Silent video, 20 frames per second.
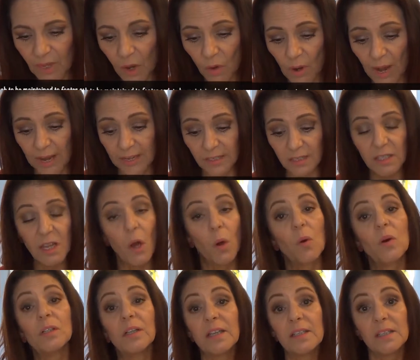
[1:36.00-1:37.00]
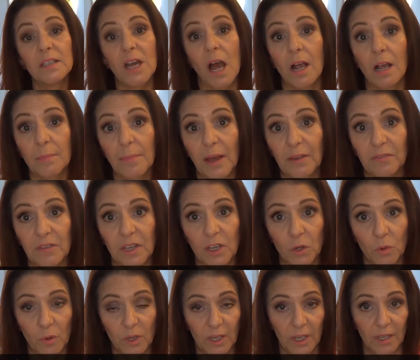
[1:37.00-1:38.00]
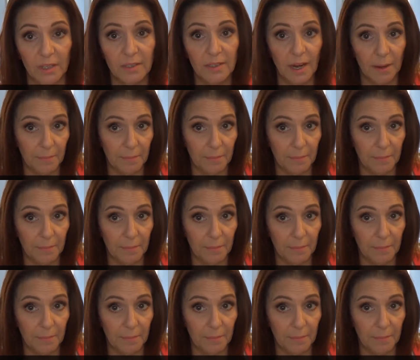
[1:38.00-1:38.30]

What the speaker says: Okay, so let's talk about the ingredients.